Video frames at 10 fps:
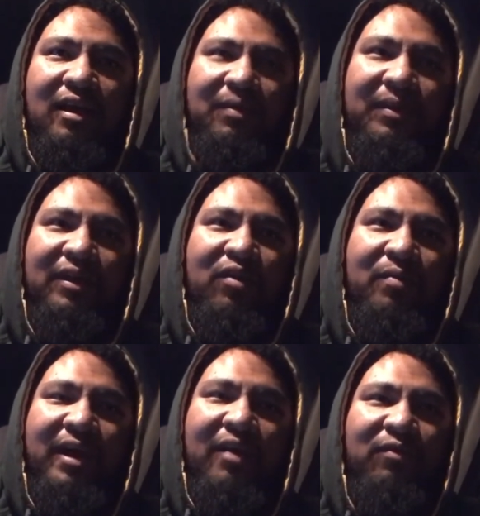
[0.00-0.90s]
I mean, it don't
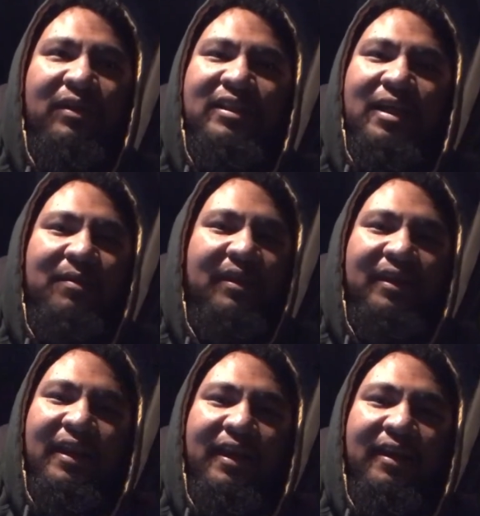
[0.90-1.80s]
matter what time of the
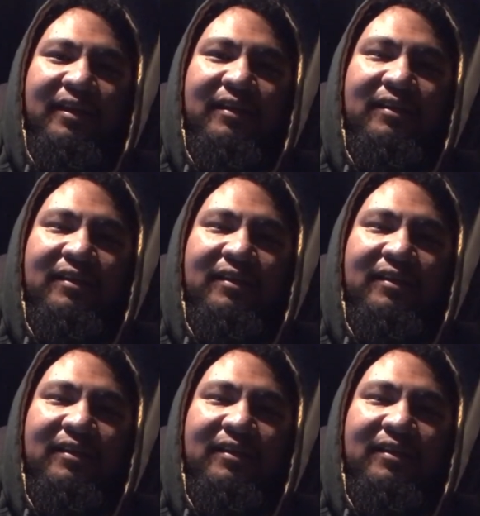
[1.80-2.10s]
day